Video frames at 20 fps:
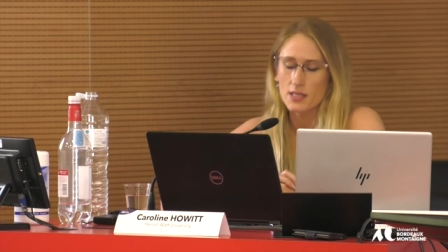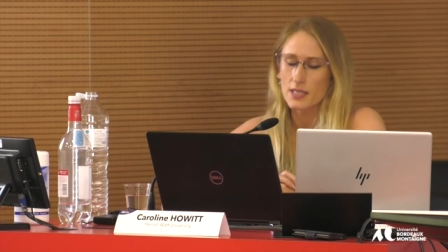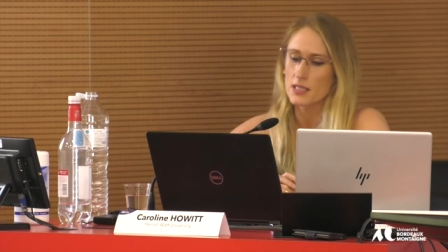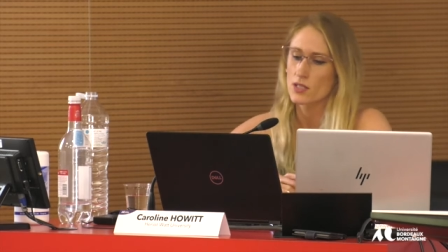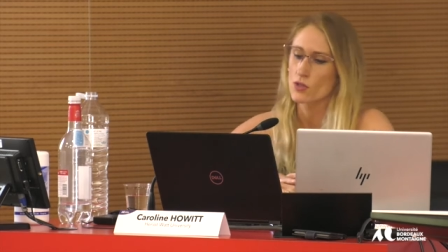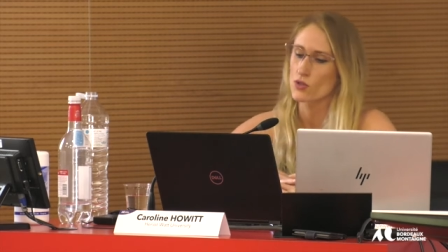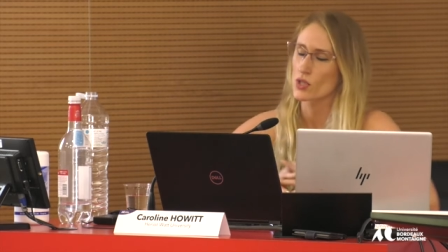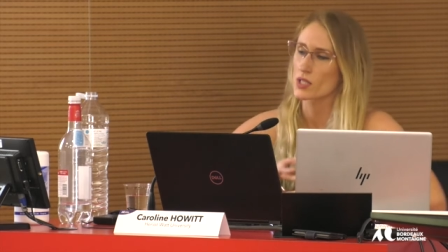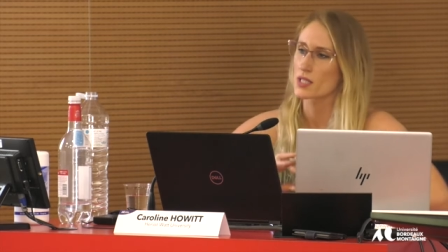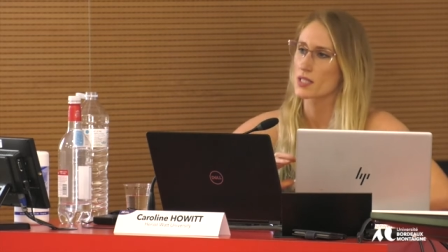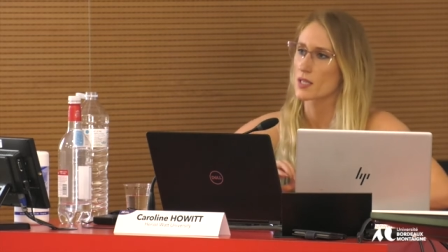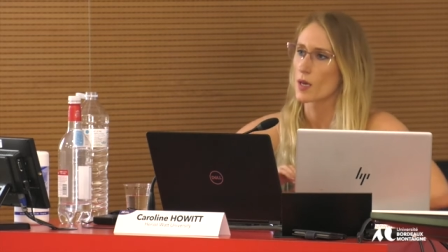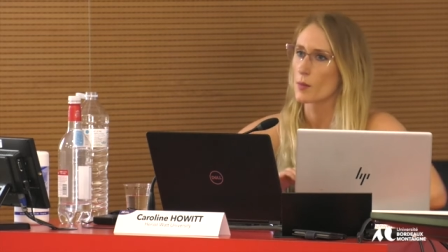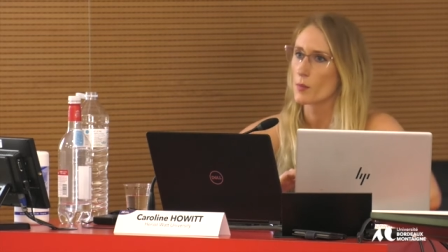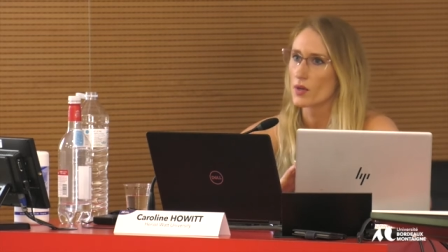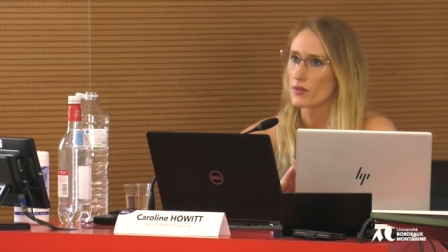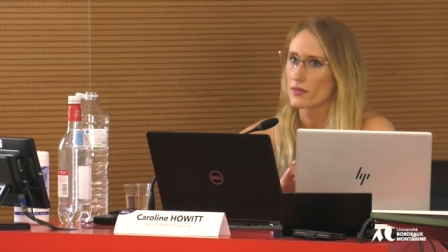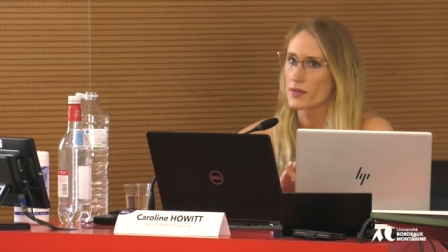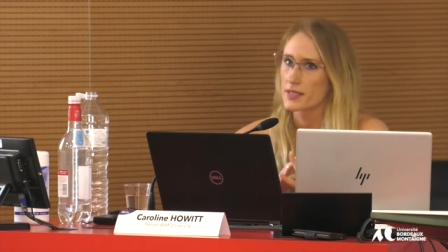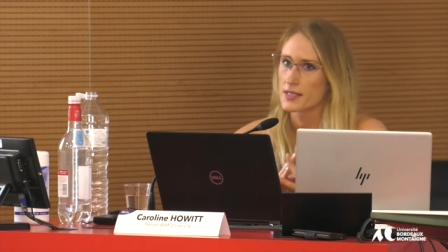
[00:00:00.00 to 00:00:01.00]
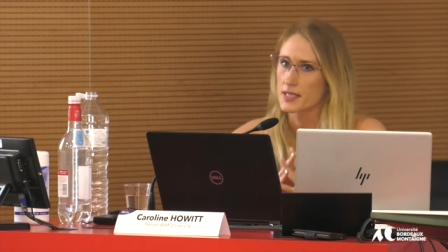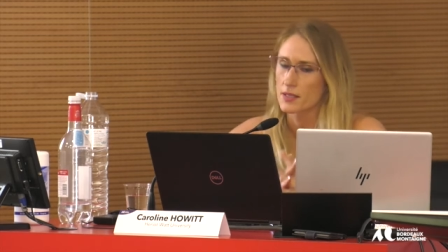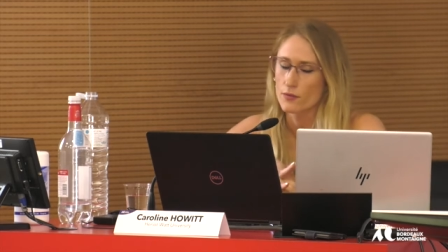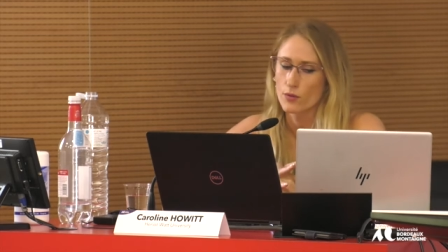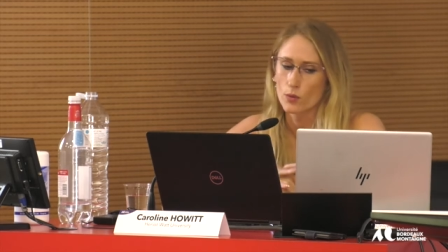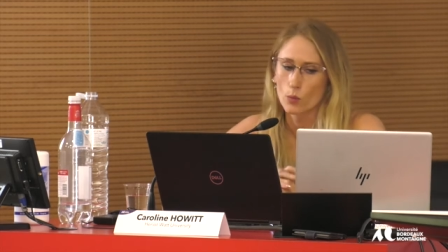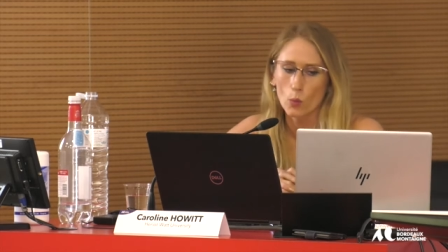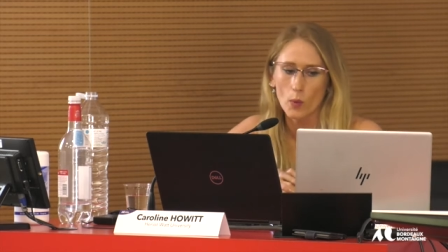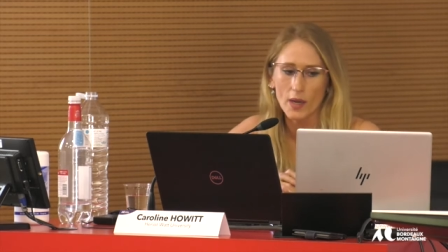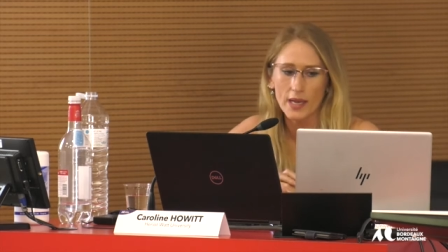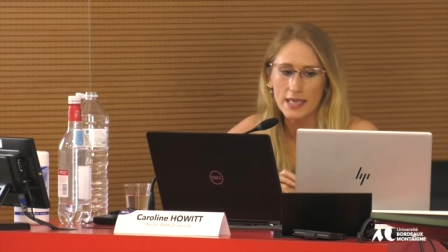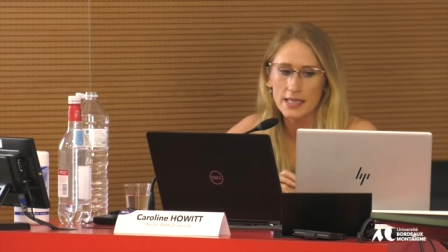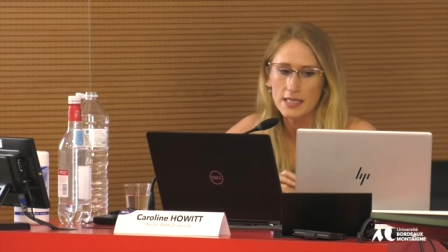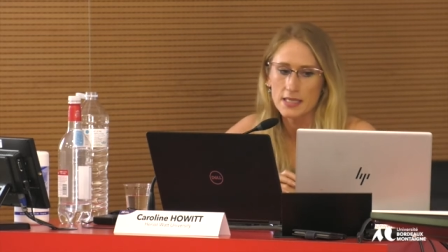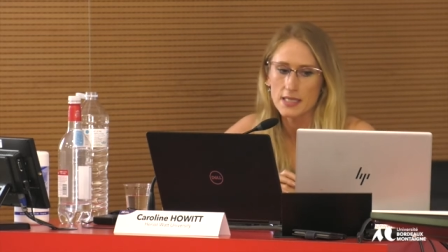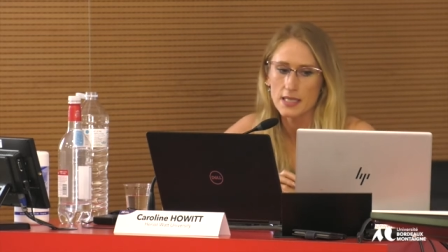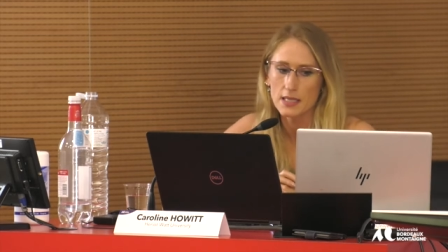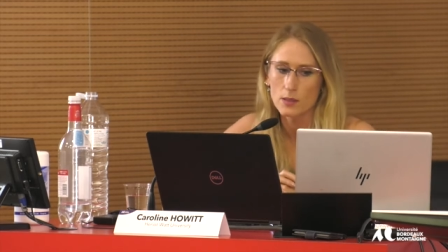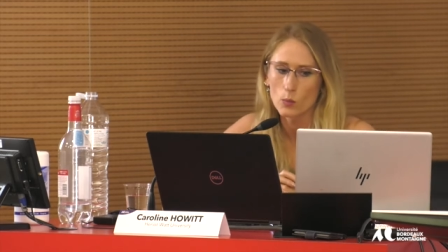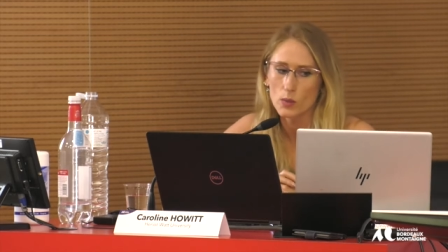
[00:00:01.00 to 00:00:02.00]
these are just some of the different
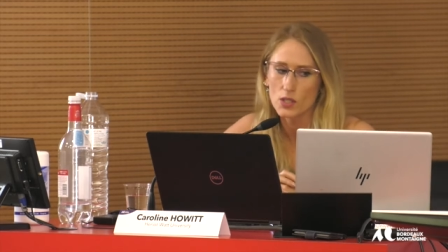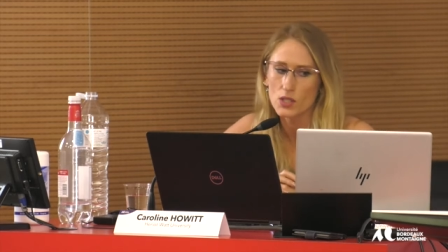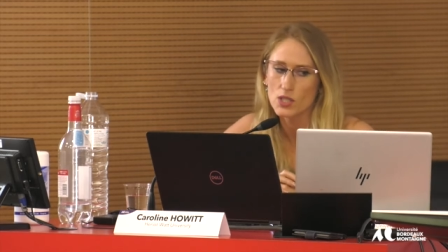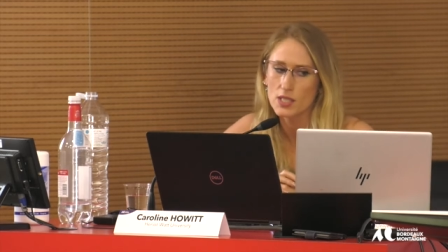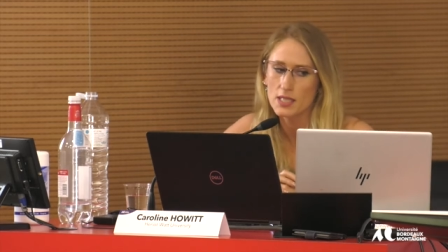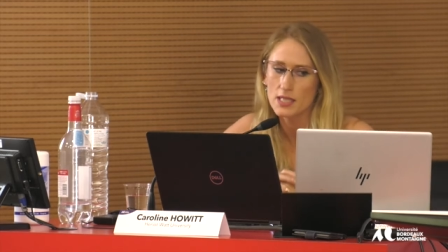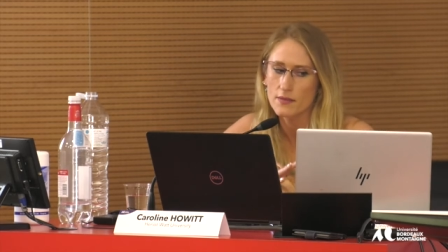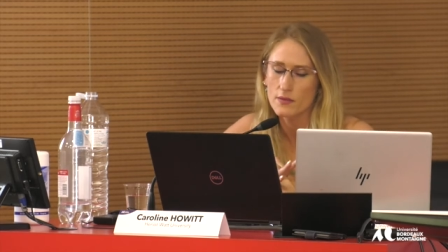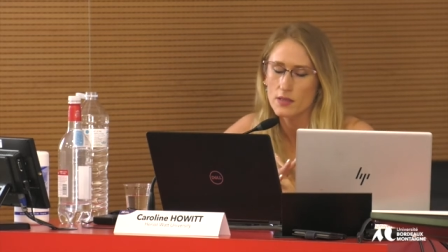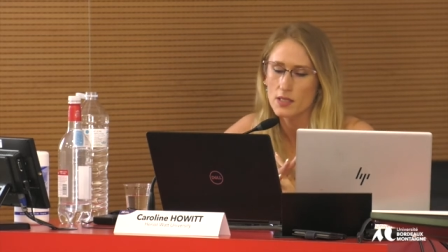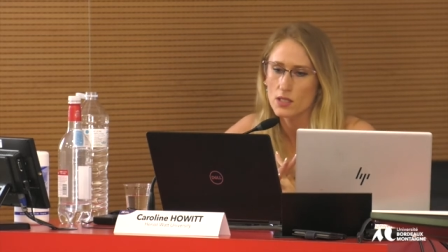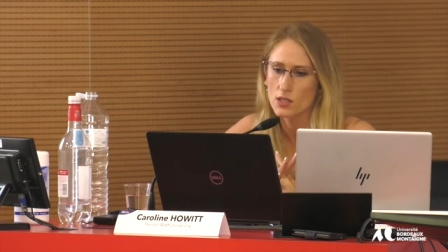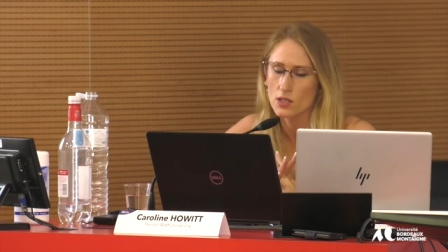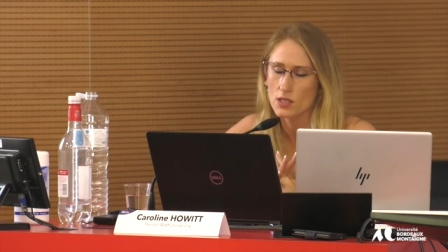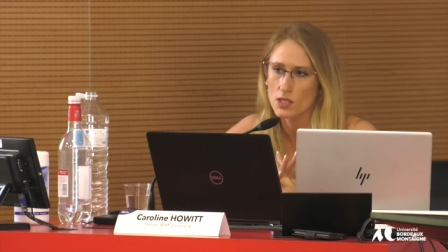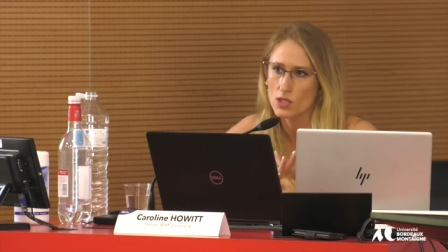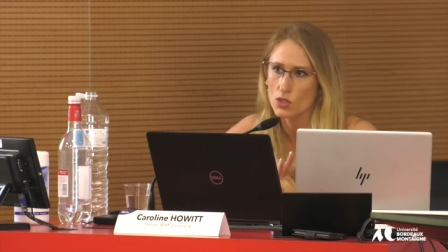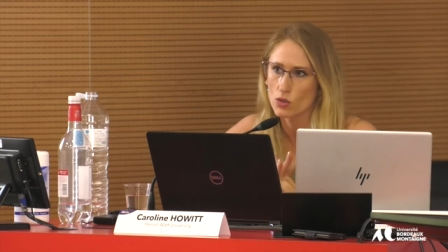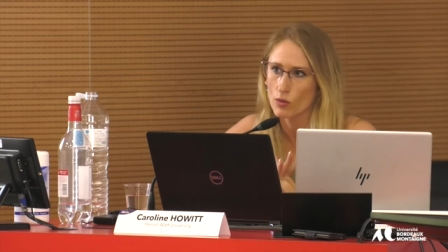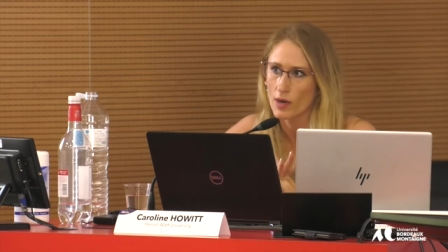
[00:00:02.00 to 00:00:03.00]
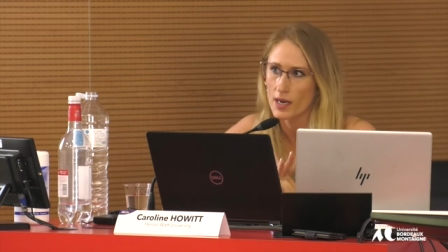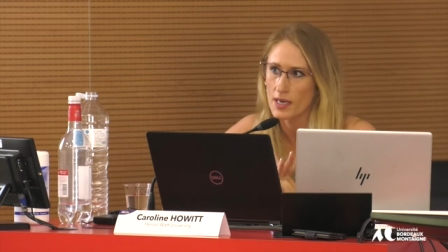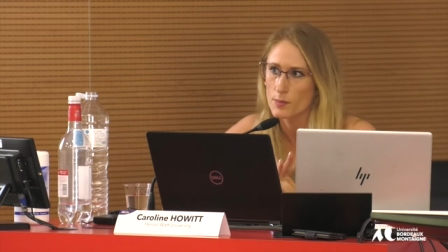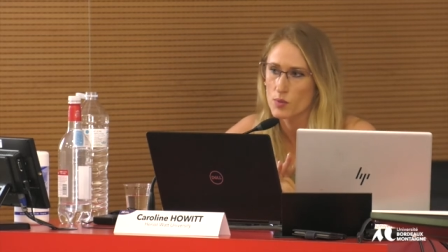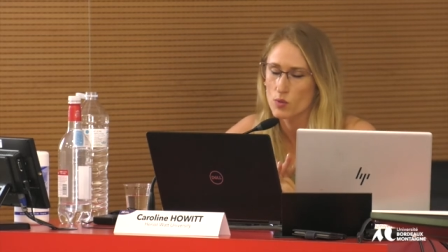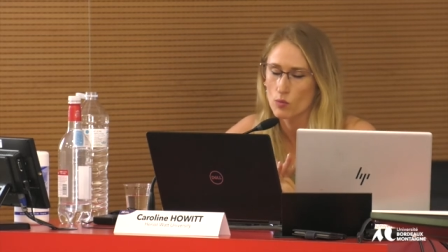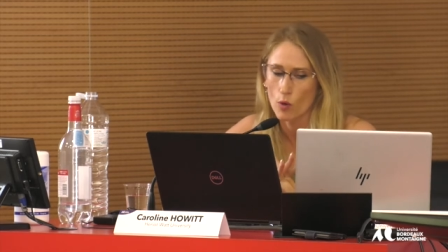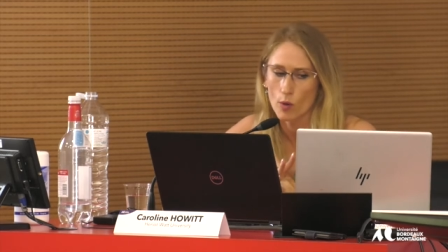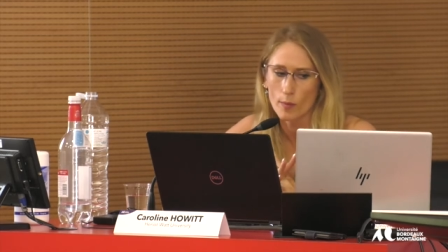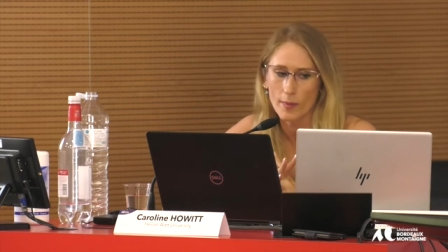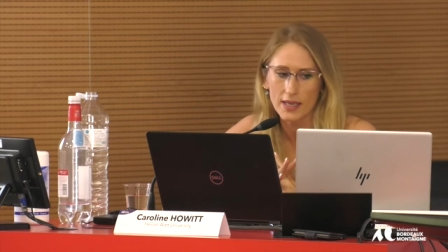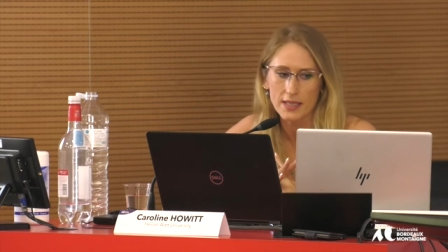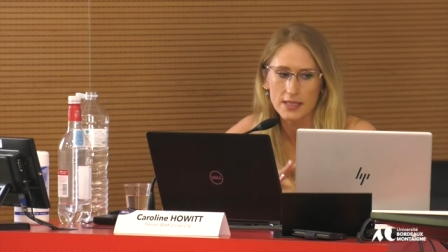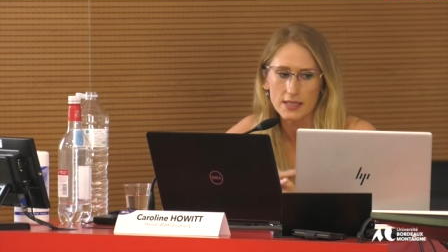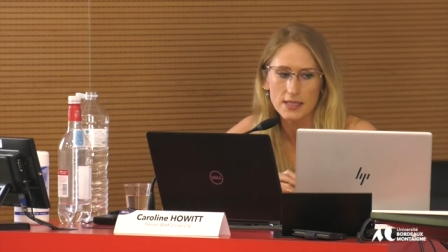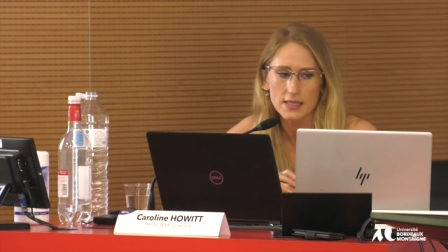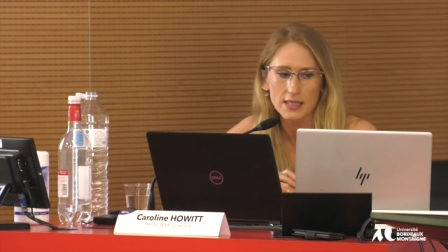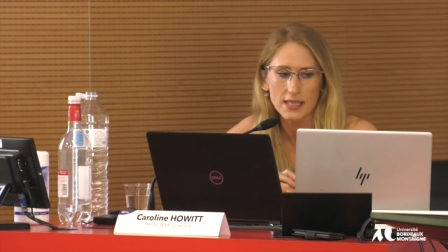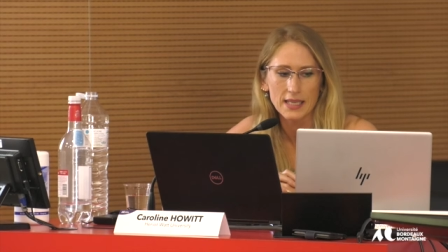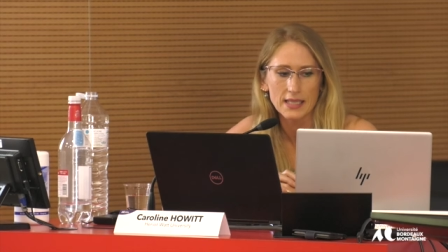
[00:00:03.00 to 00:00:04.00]
ways in which Stevenson describes
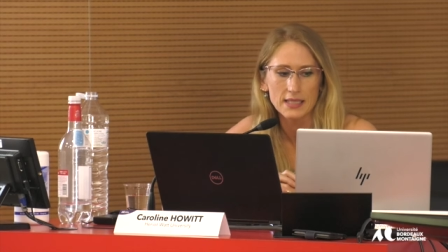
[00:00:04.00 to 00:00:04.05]
romance